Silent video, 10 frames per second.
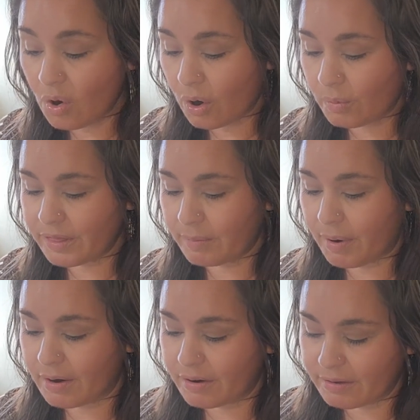or with a
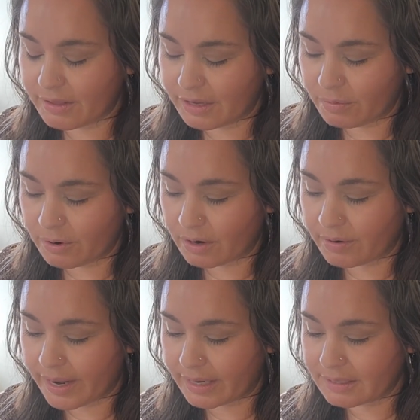partner that you were
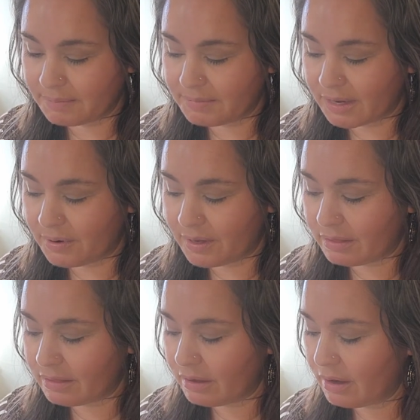creating something
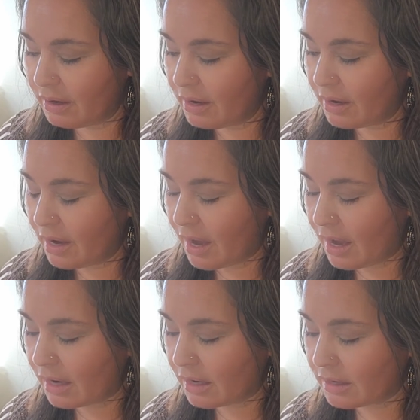with,
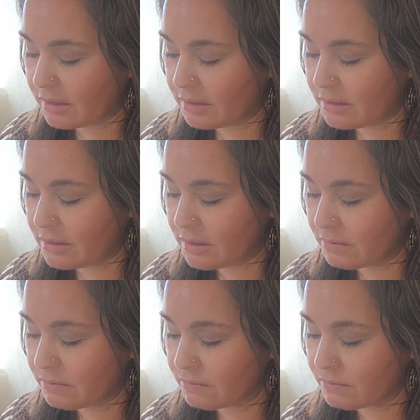and
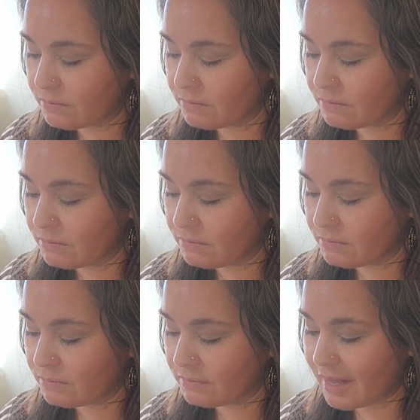
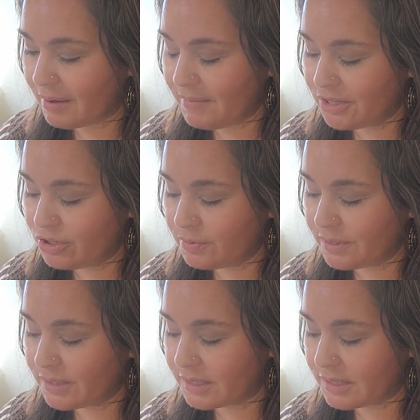that made you
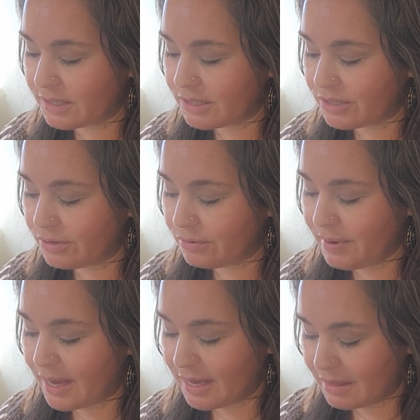resistant to
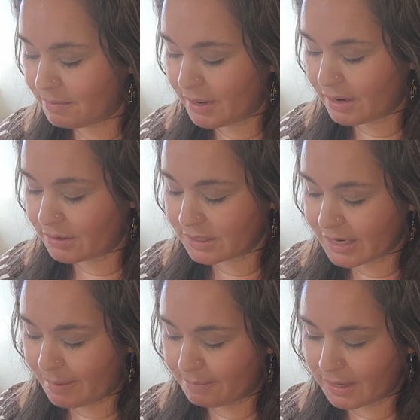making the bigger
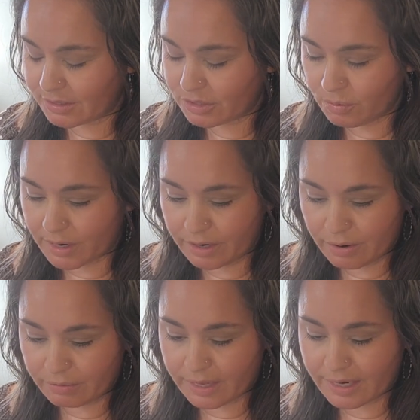step because you want to
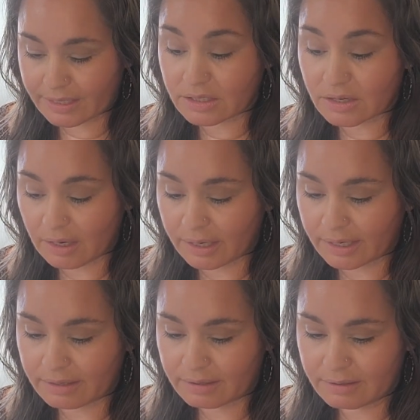know that it's
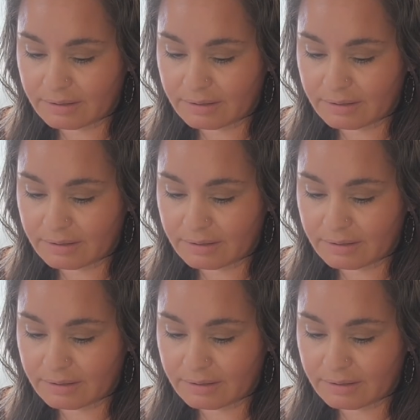solid,